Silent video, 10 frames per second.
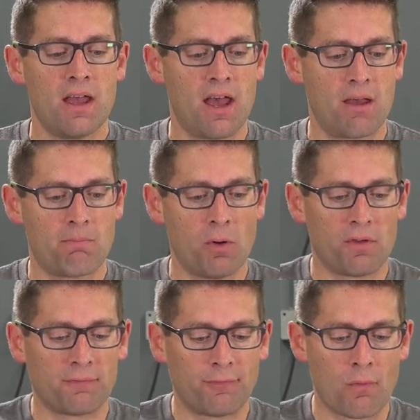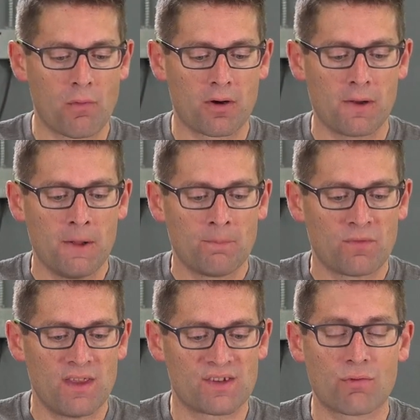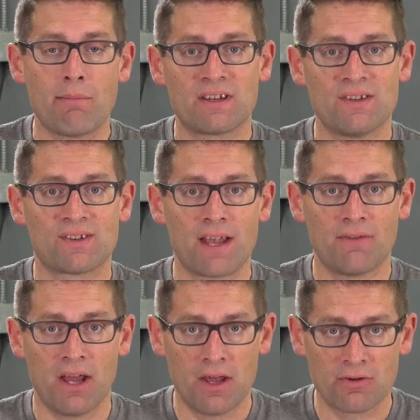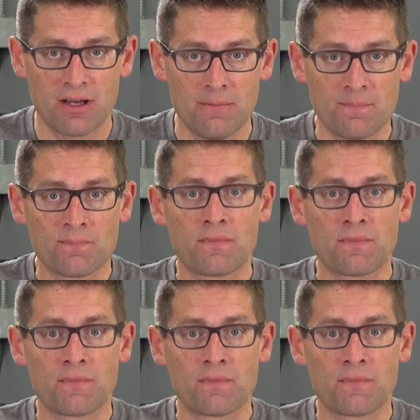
uh, both for this Remington seven hundred,